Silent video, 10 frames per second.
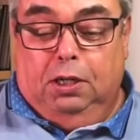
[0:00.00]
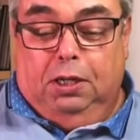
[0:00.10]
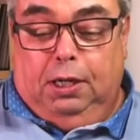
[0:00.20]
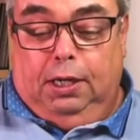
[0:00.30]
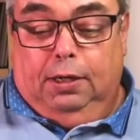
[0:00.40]

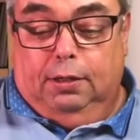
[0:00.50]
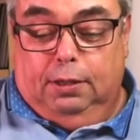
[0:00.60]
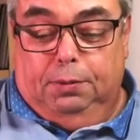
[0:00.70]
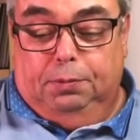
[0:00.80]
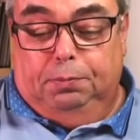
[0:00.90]
And
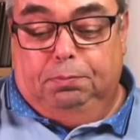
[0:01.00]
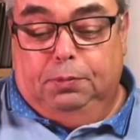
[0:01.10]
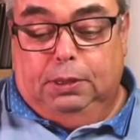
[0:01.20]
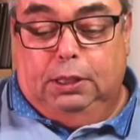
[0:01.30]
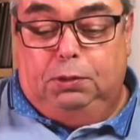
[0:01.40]
um,
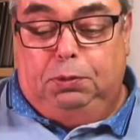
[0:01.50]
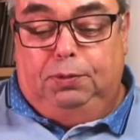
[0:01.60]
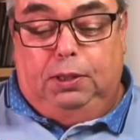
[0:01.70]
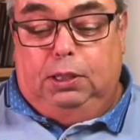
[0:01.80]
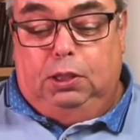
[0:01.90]
this we
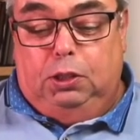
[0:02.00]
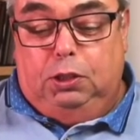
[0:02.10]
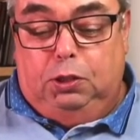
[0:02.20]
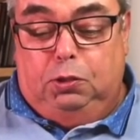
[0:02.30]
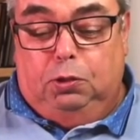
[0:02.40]

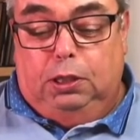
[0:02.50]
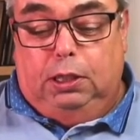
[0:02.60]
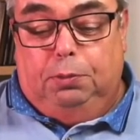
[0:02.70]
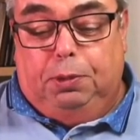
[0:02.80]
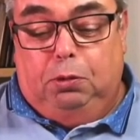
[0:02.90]
will talk a
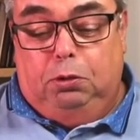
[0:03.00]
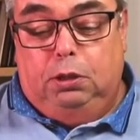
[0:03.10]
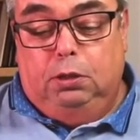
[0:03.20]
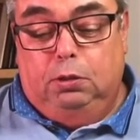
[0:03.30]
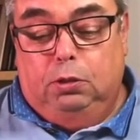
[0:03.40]
little about
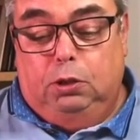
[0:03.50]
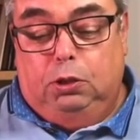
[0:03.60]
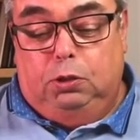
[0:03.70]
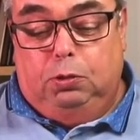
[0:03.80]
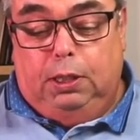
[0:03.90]

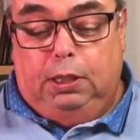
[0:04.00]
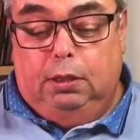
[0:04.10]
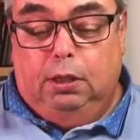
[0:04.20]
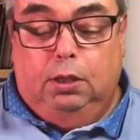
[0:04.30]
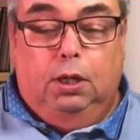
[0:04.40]
today
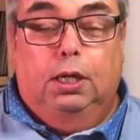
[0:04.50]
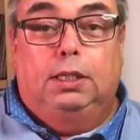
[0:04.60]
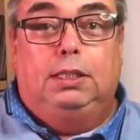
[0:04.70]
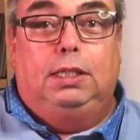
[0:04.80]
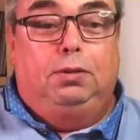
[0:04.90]

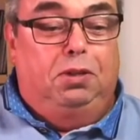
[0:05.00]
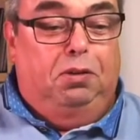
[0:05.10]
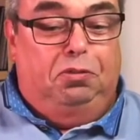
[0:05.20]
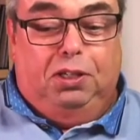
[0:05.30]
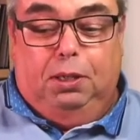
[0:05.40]
and see
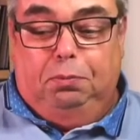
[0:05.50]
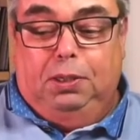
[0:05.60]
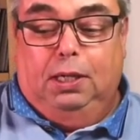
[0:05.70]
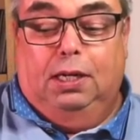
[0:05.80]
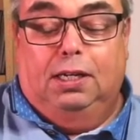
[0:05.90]
if we can
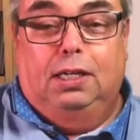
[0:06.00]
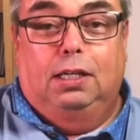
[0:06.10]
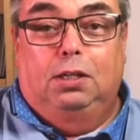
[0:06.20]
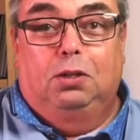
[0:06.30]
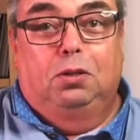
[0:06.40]
be a
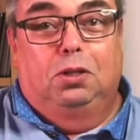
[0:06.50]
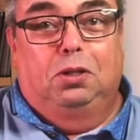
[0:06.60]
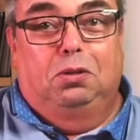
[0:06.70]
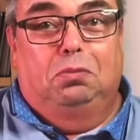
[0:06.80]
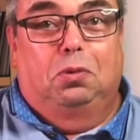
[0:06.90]
little
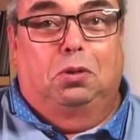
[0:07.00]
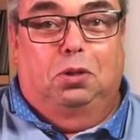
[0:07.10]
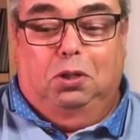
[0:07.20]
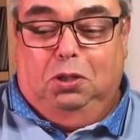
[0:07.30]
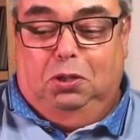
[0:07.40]
more
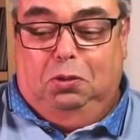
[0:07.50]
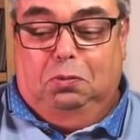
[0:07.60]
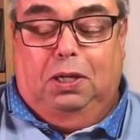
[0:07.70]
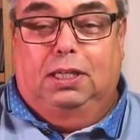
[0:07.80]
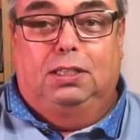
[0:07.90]

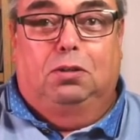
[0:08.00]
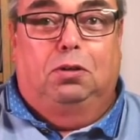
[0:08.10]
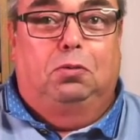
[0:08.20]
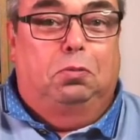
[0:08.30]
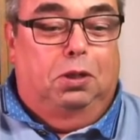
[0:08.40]
wise
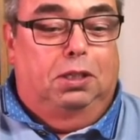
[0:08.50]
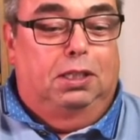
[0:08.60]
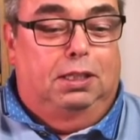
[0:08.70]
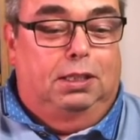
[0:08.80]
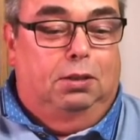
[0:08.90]
on what
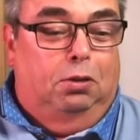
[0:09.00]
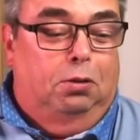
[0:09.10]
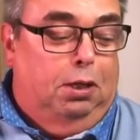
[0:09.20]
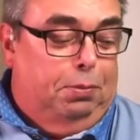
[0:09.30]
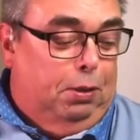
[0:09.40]
this is
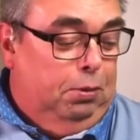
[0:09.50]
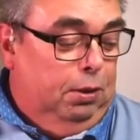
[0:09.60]
all about.